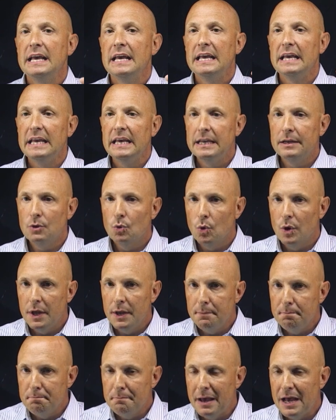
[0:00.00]

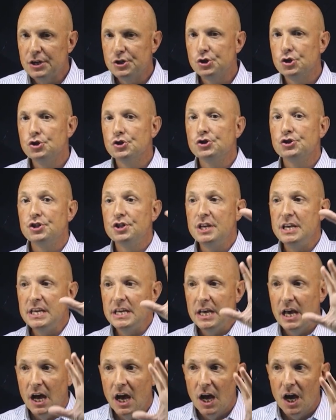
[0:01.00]
It measures
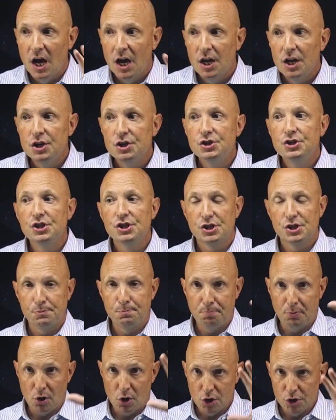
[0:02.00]
the
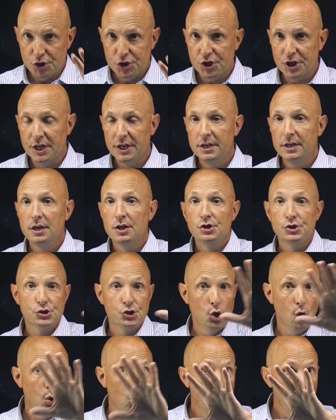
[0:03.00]
dispersion,
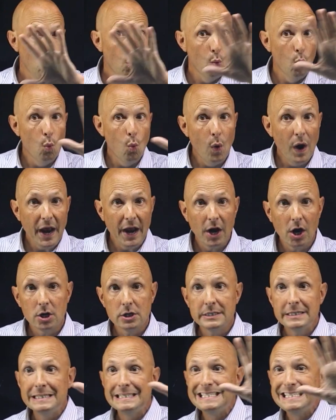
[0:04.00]
so where
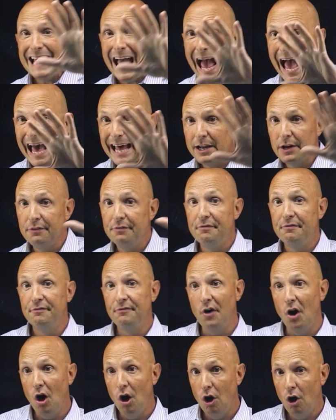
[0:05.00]
data
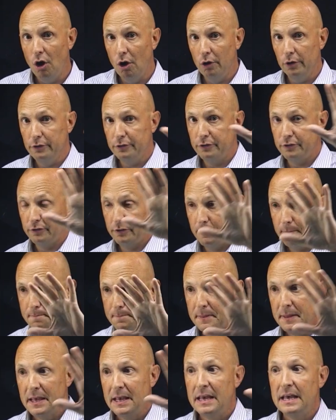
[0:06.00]
falls
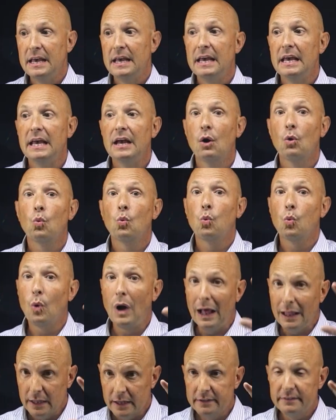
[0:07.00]

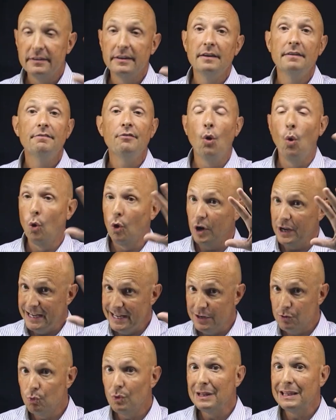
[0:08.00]
relative or
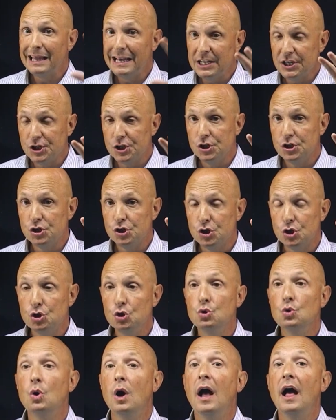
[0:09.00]
in relation
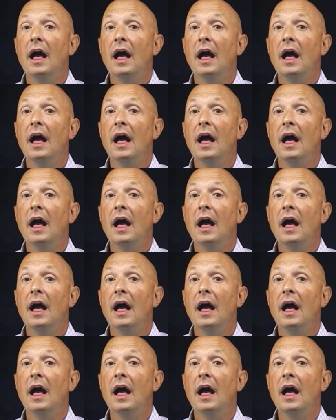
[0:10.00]
to